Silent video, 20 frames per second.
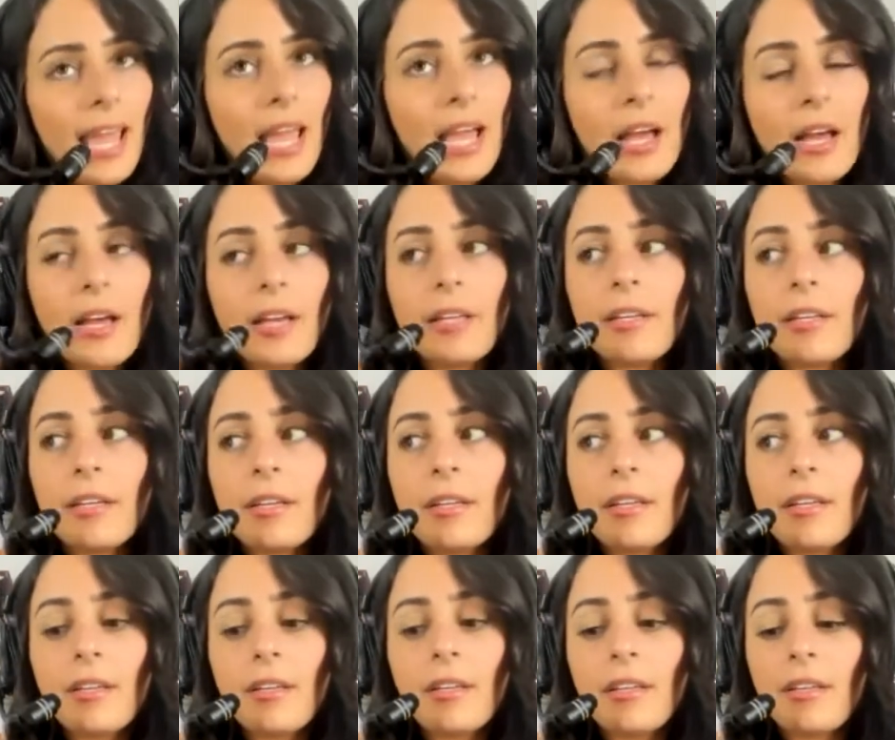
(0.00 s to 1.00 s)
And
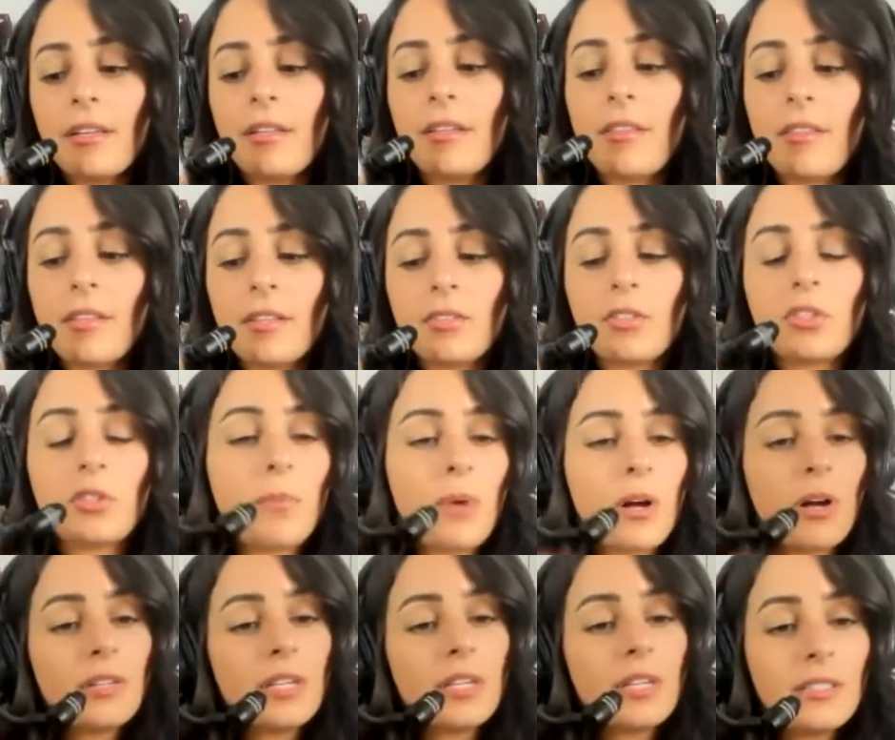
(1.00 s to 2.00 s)
the
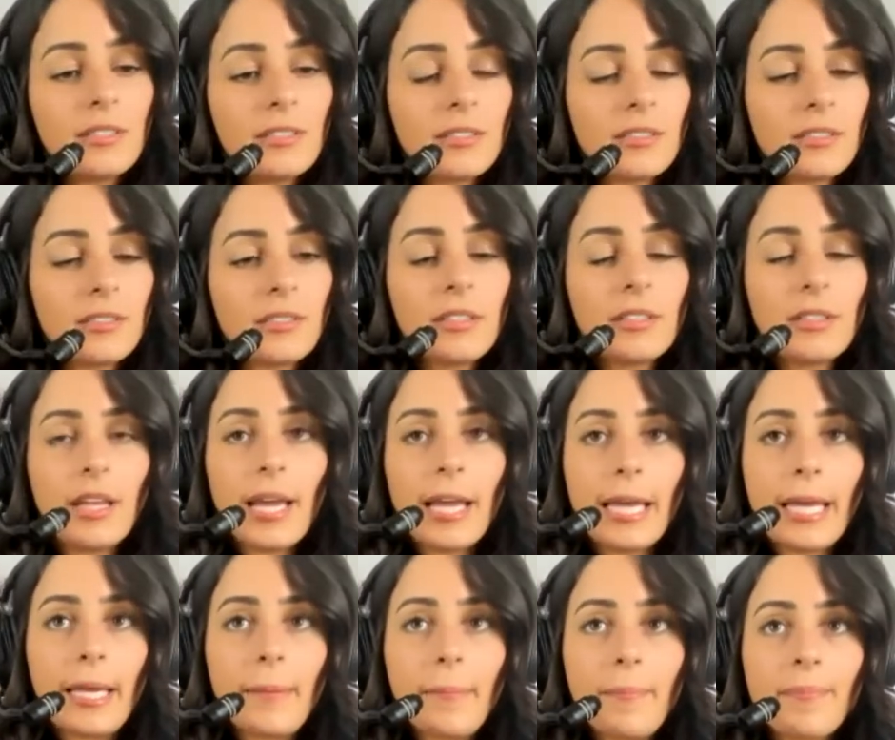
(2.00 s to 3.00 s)
smallness,
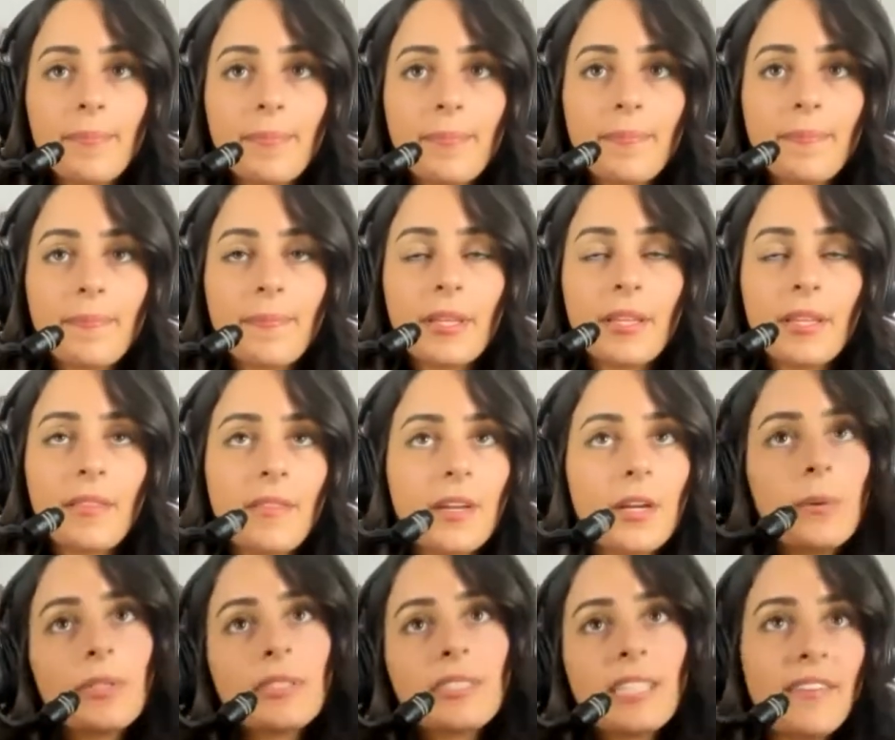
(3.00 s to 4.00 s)
like there
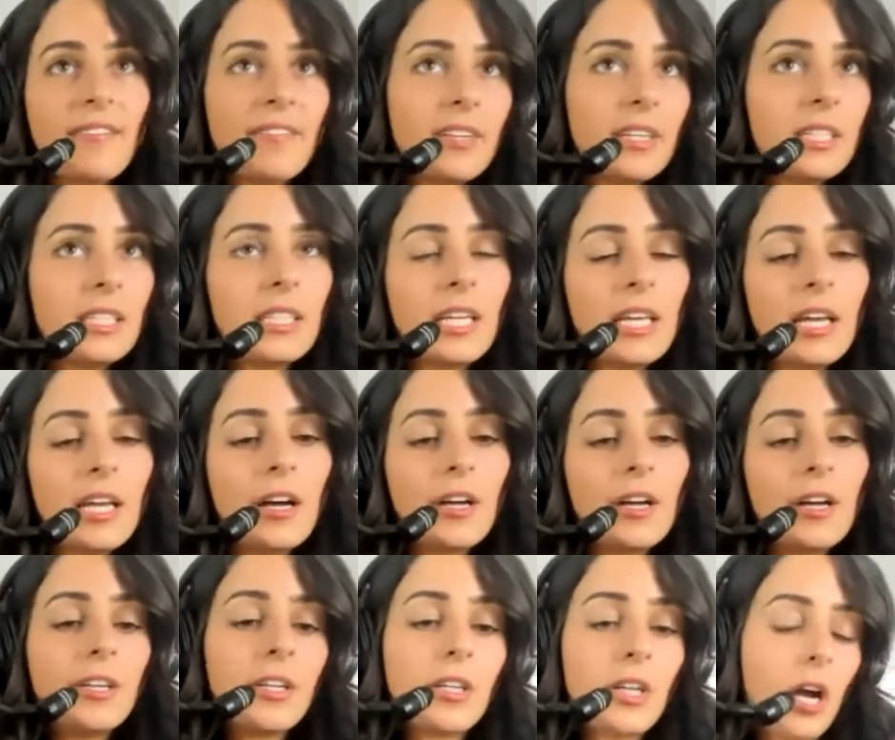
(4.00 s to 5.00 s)
were definitely
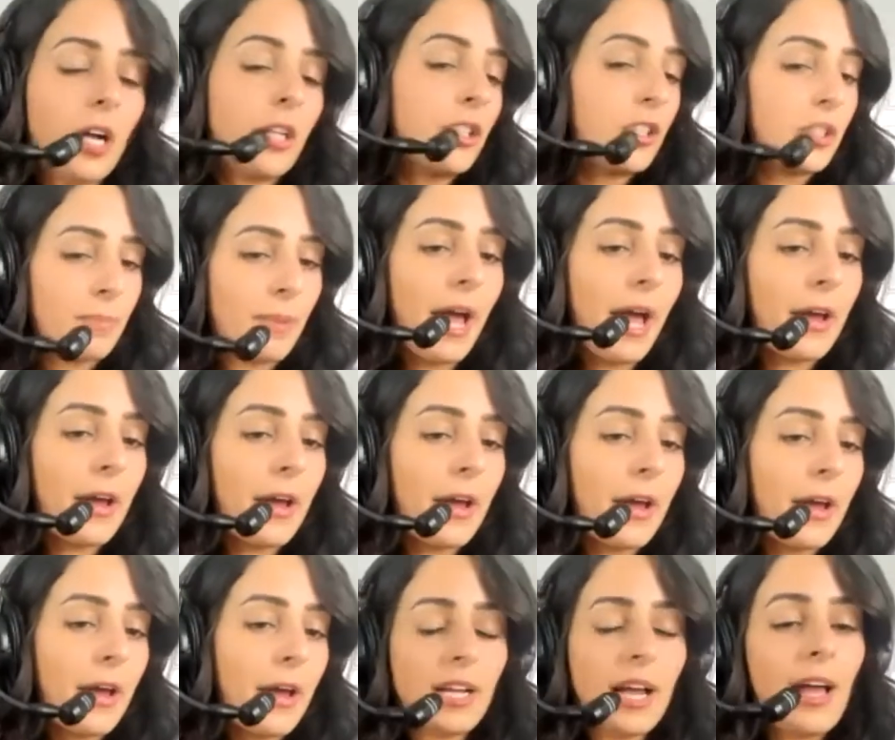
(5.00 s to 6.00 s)
unconscious patterns
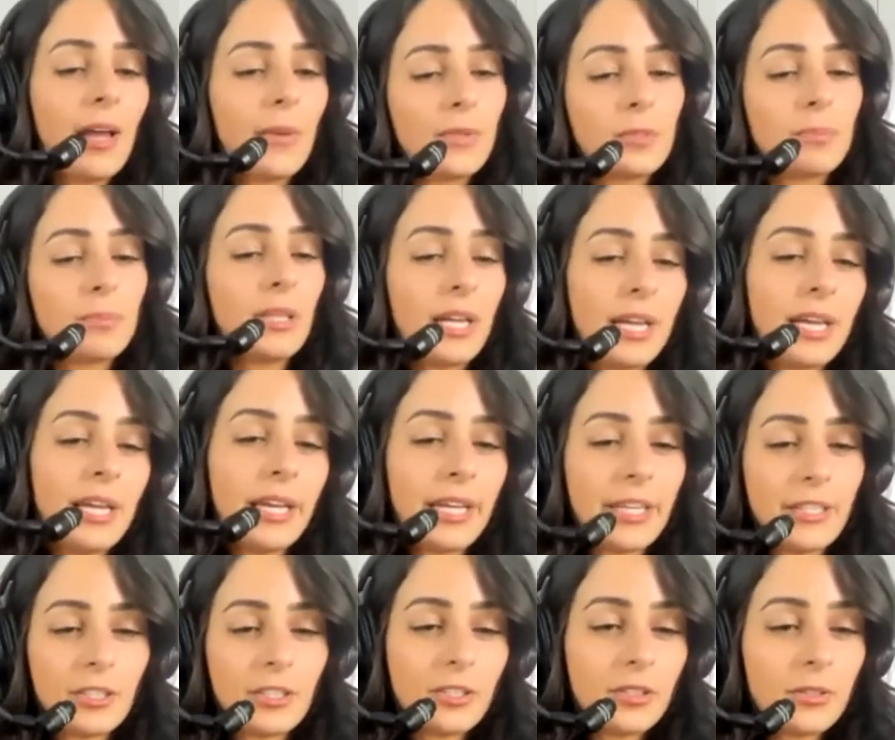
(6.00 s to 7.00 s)
that I was playing
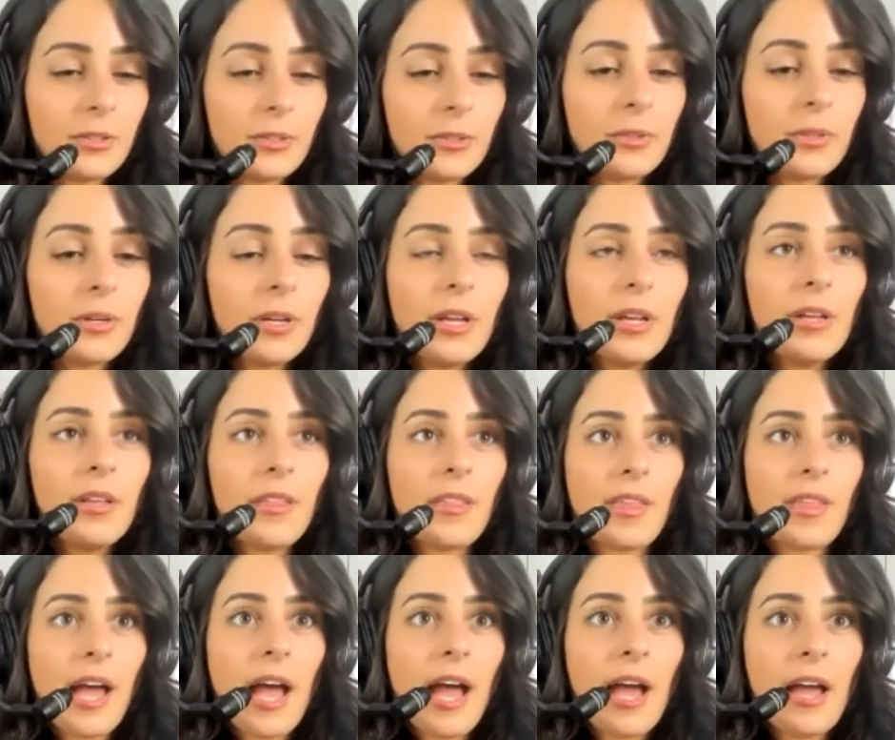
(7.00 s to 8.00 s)
into
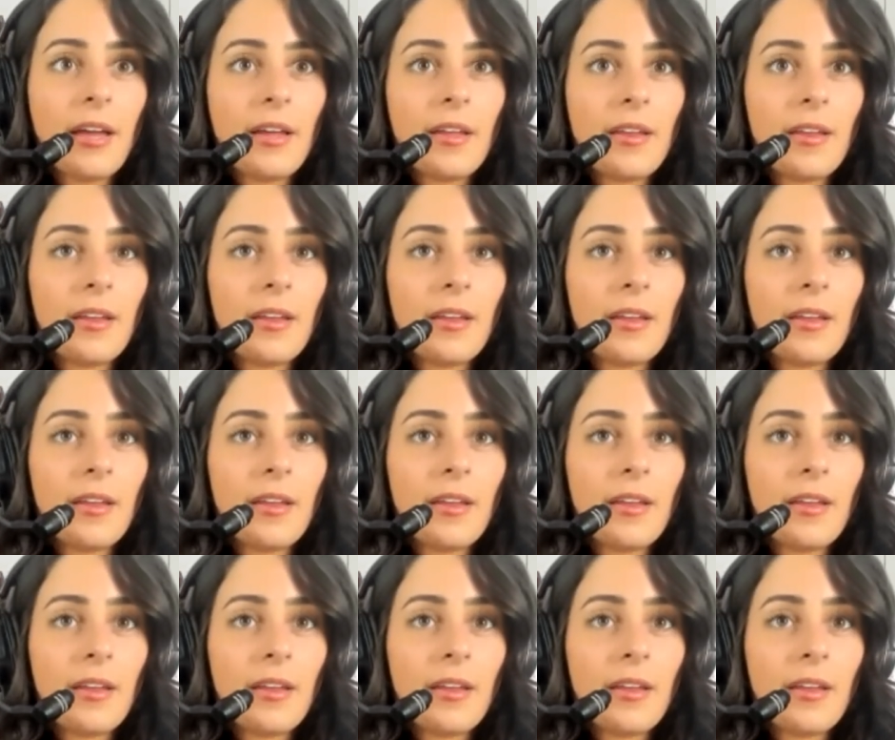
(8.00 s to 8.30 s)
that